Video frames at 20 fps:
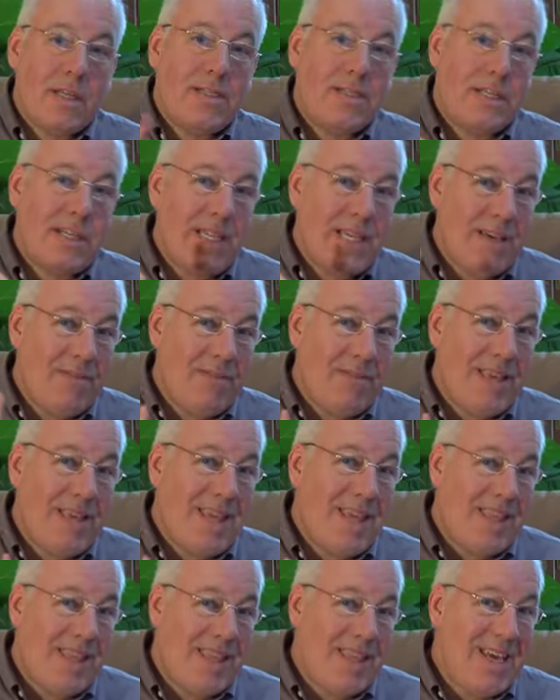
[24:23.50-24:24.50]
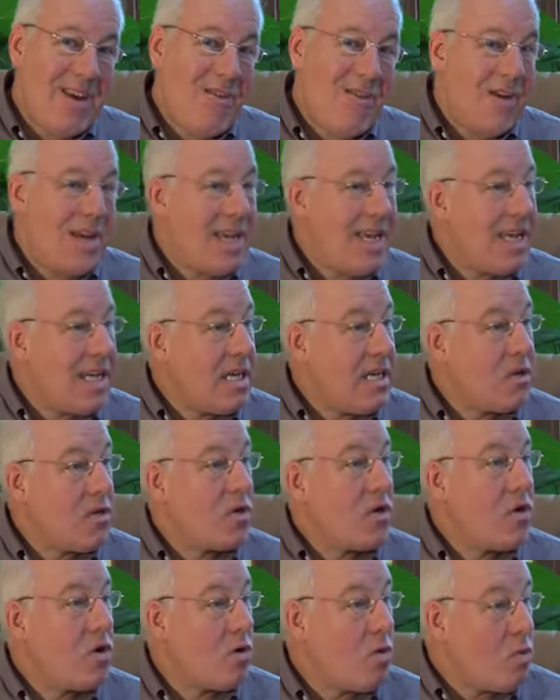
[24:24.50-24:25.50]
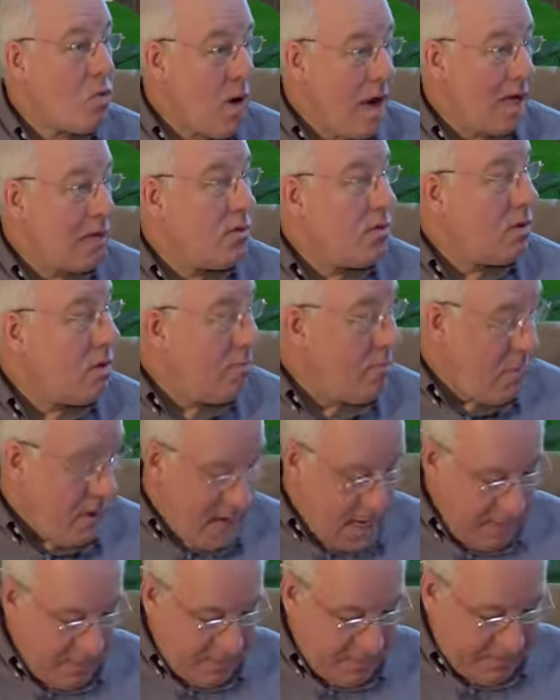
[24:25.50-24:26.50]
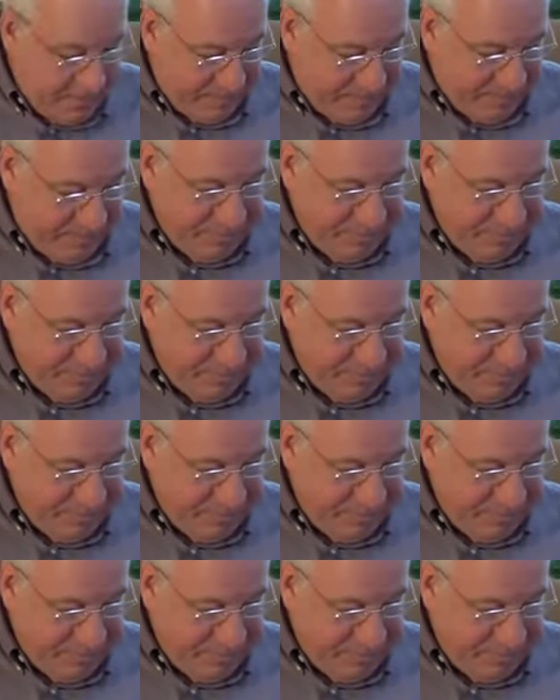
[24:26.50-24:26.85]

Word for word: to see if that theory is correct with the Bible.